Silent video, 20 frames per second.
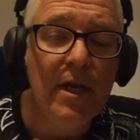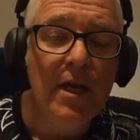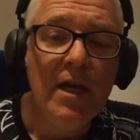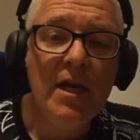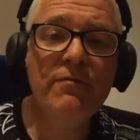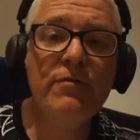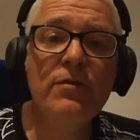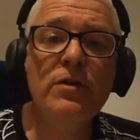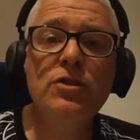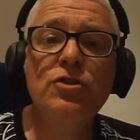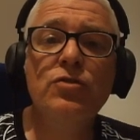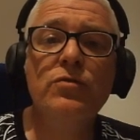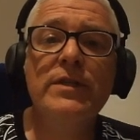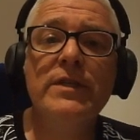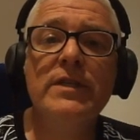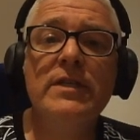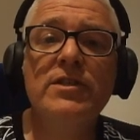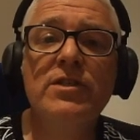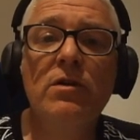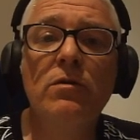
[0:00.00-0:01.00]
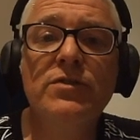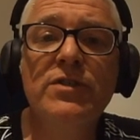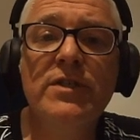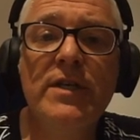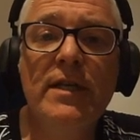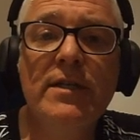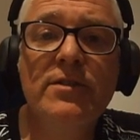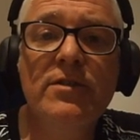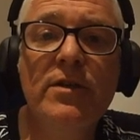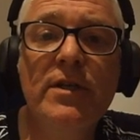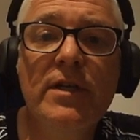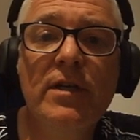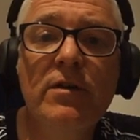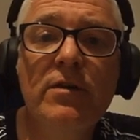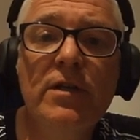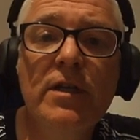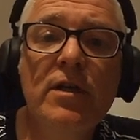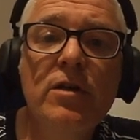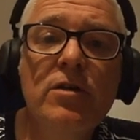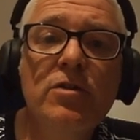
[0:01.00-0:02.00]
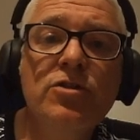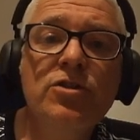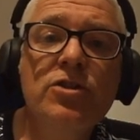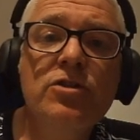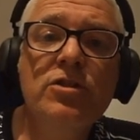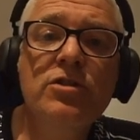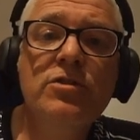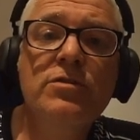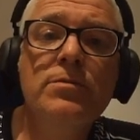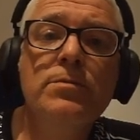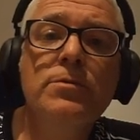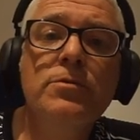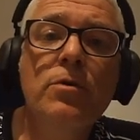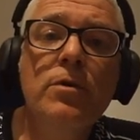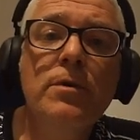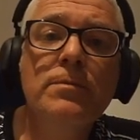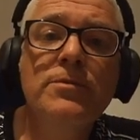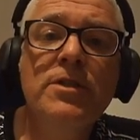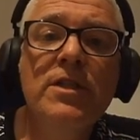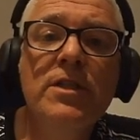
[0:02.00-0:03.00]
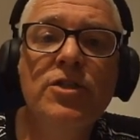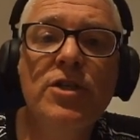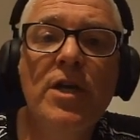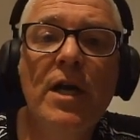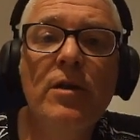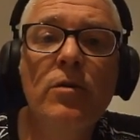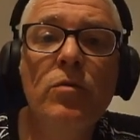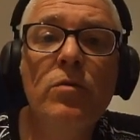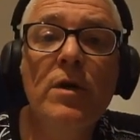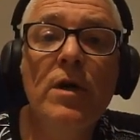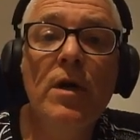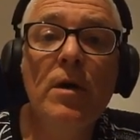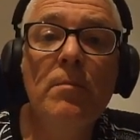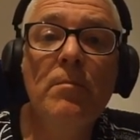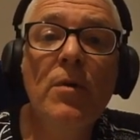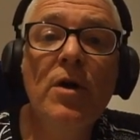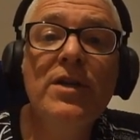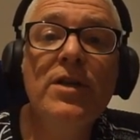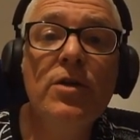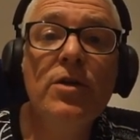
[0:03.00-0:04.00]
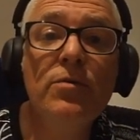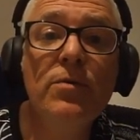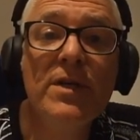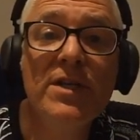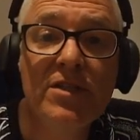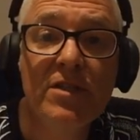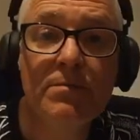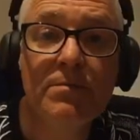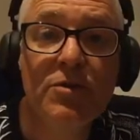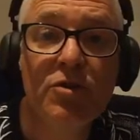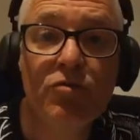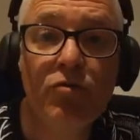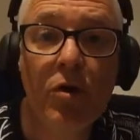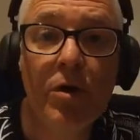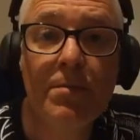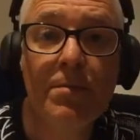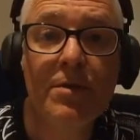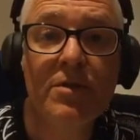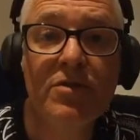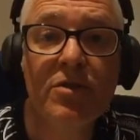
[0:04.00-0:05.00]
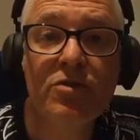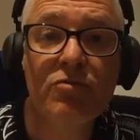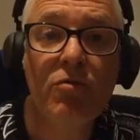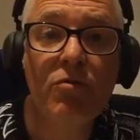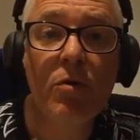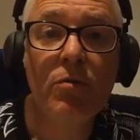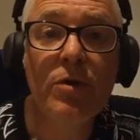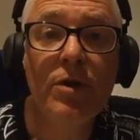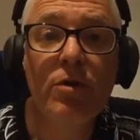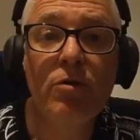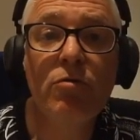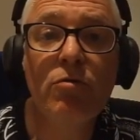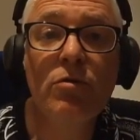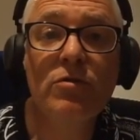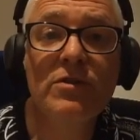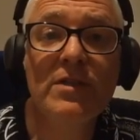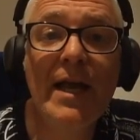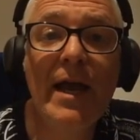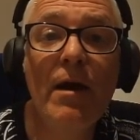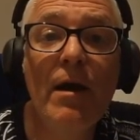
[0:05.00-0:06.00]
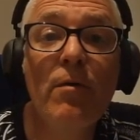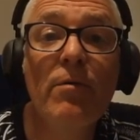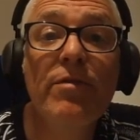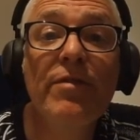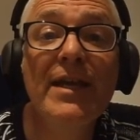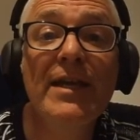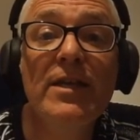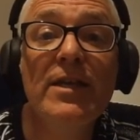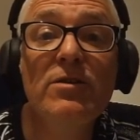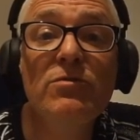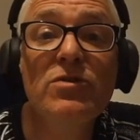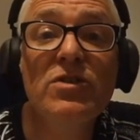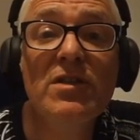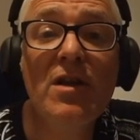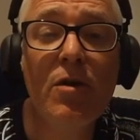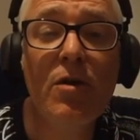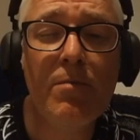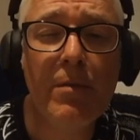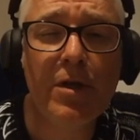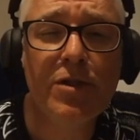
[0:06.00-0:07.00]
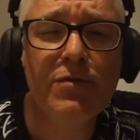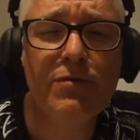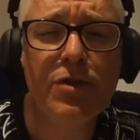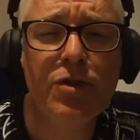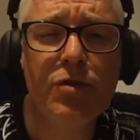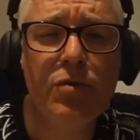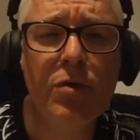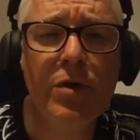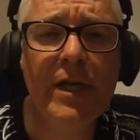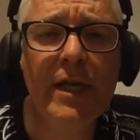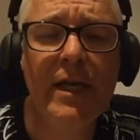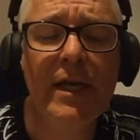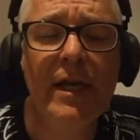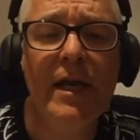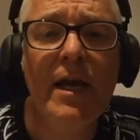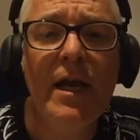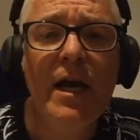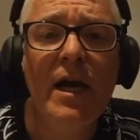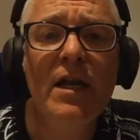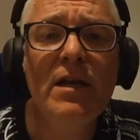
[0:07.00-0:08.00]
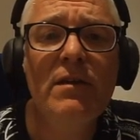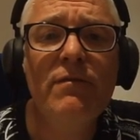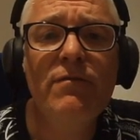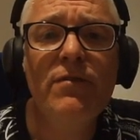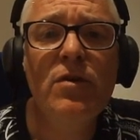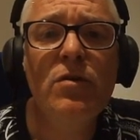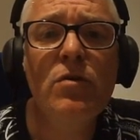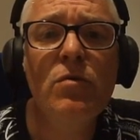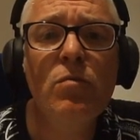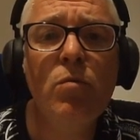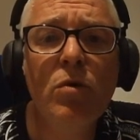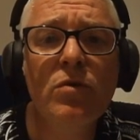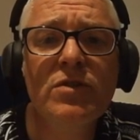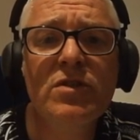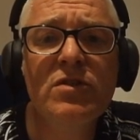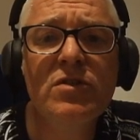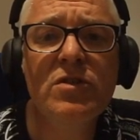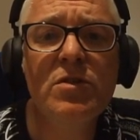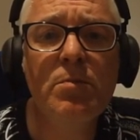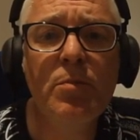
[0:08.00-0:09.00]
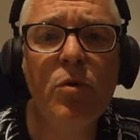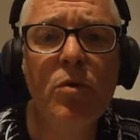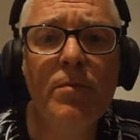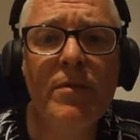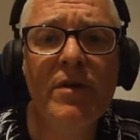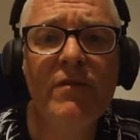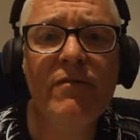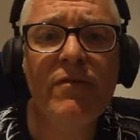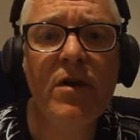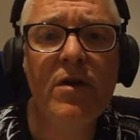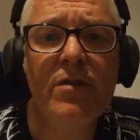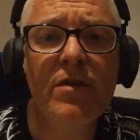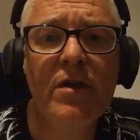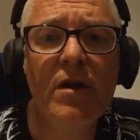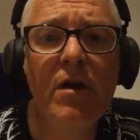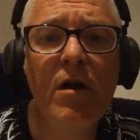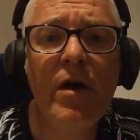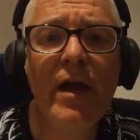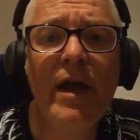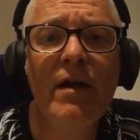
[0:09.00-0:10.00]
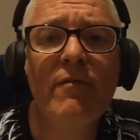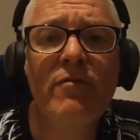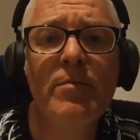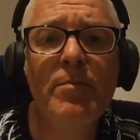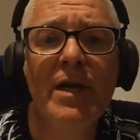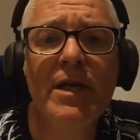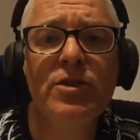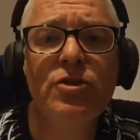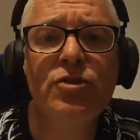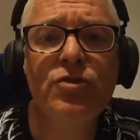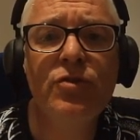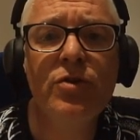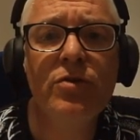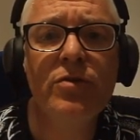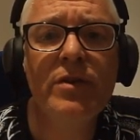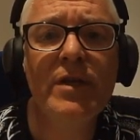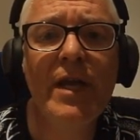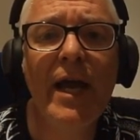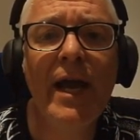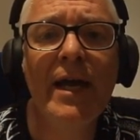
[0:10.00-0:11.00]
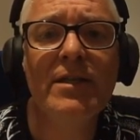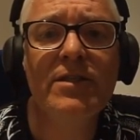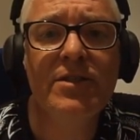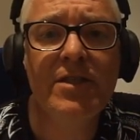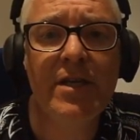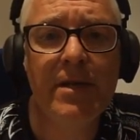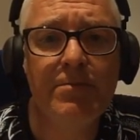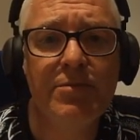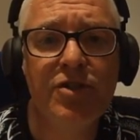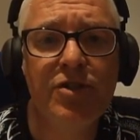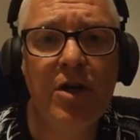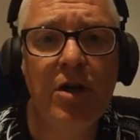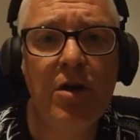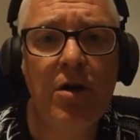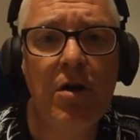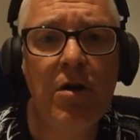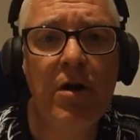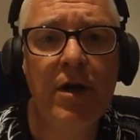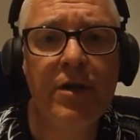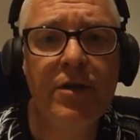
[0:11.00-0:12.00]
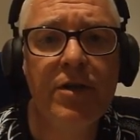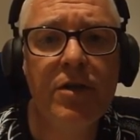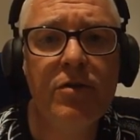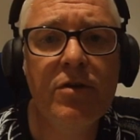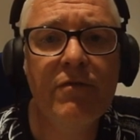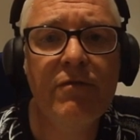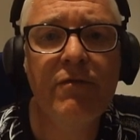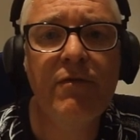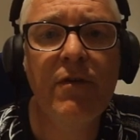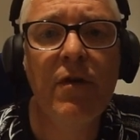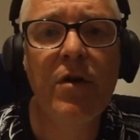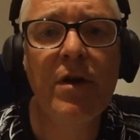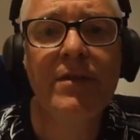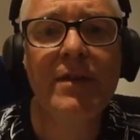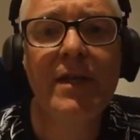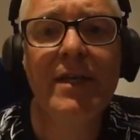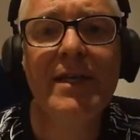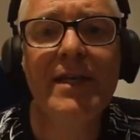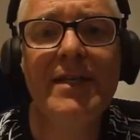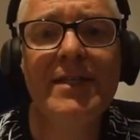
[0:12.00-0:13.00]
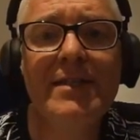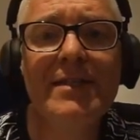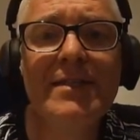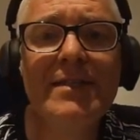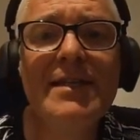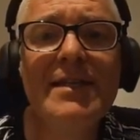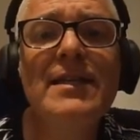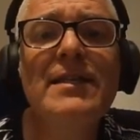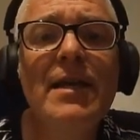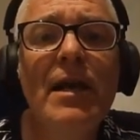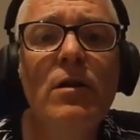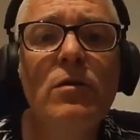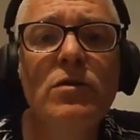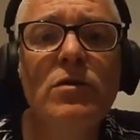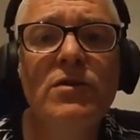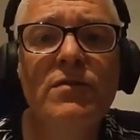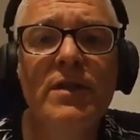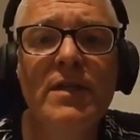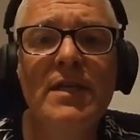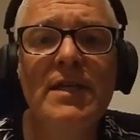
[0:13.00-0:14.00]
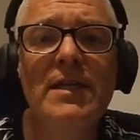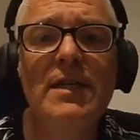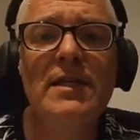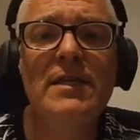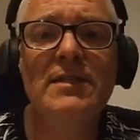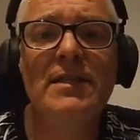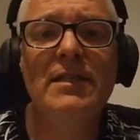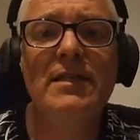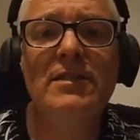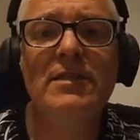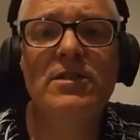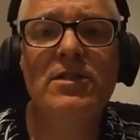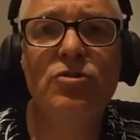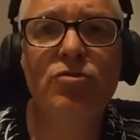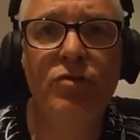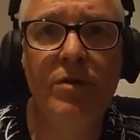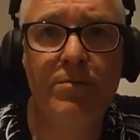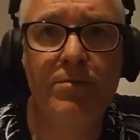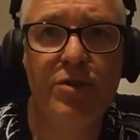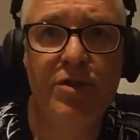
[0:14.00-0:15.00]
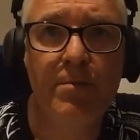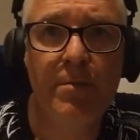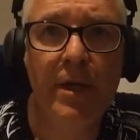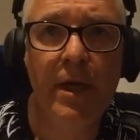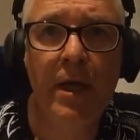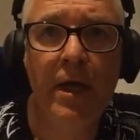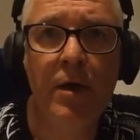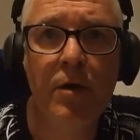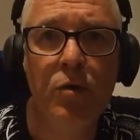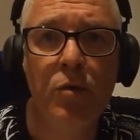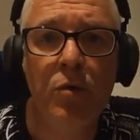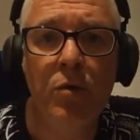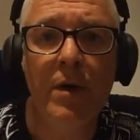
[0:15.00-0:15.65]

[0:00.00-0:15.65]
If you're enjoying this content, I kindly ask you to subscribe to the channel. My newest subscribers are scrolling across now. Thank you so much for joining. And if you want to support me further, I have a Patreon and a tips jar, and you can find the links and details for these in the description below.